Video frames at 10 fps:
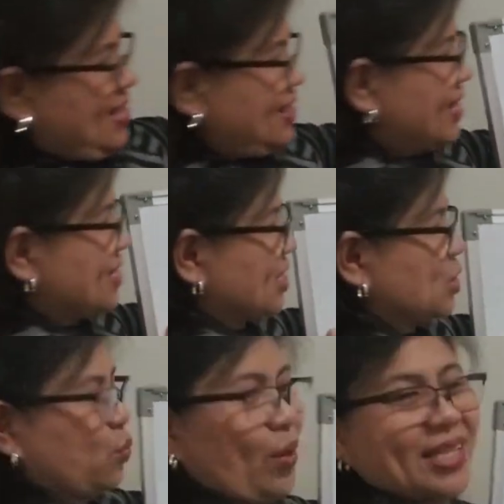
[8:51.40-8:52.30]
They
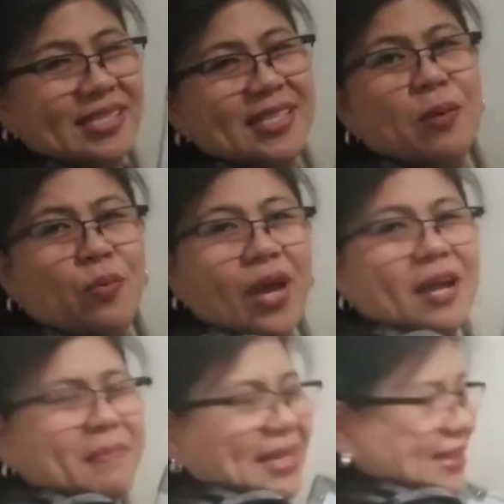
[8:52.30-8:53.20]
just went
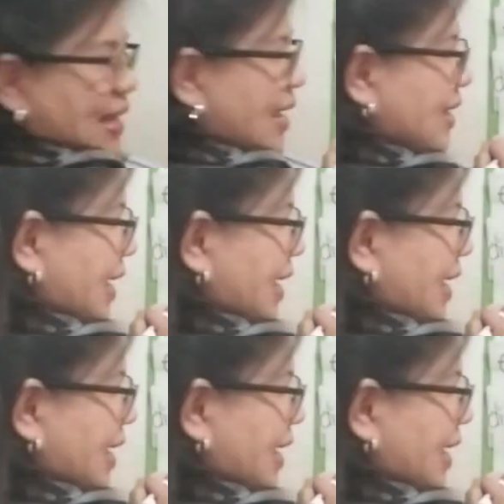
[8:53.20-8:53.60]
somewhere, but they